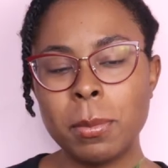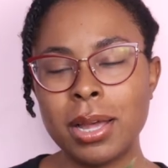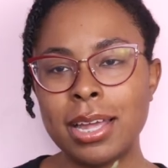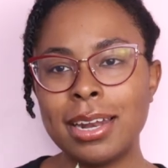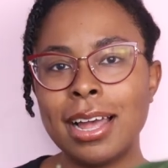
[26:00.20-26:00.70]

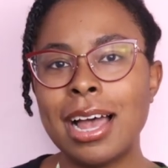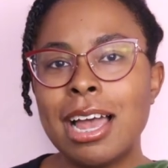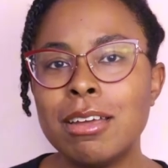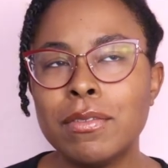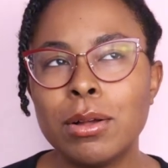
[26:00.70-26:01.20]
But
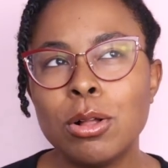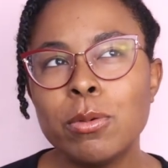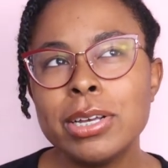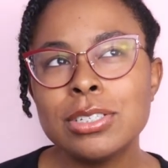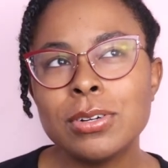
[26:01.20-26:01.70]
I've
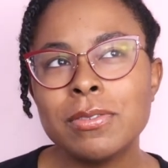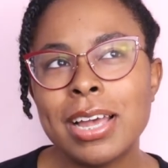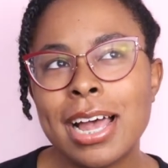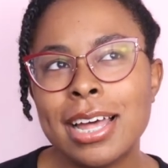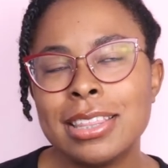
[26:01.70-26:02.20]
always sort of
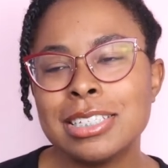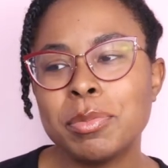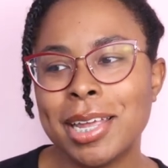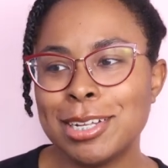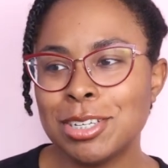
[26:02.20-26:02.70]
had this
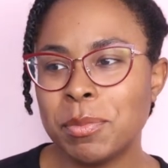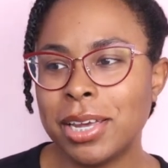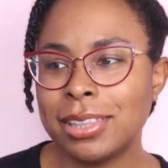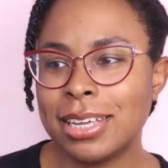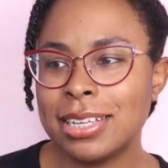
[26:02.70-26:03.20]
plant on
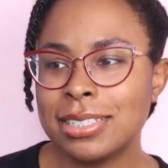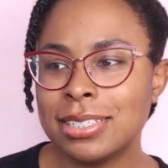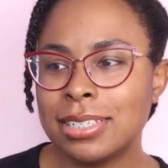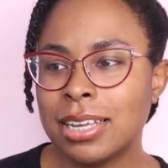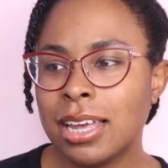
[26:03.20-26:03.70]
my
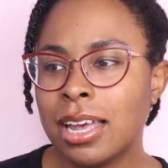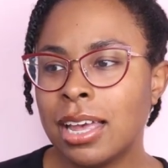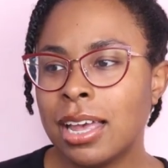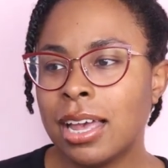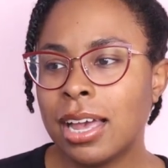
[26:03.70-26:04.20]
list.
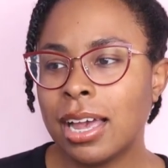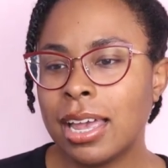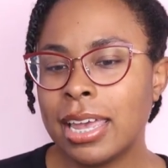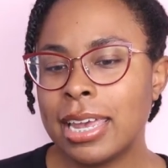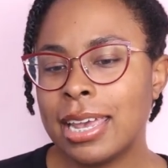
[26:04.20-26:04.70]

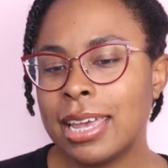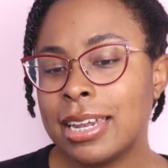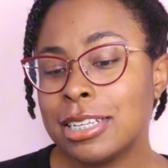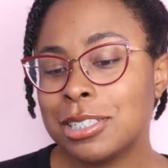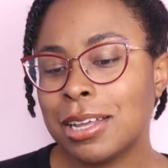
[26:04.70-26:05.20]
It
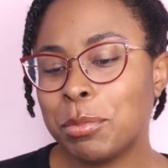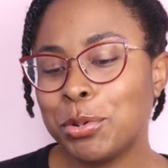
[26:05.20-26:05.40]
is a